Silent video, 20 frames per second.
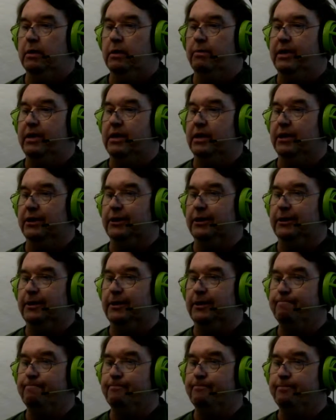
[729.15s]

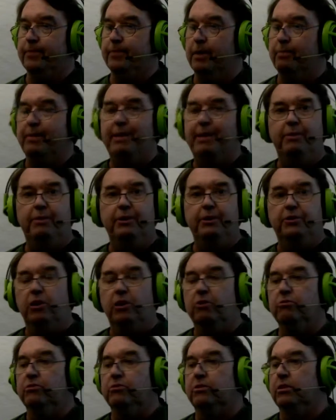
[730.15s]
Because people
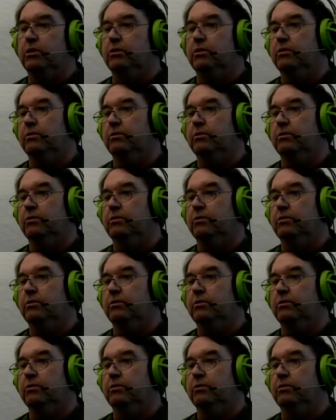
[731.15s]
don't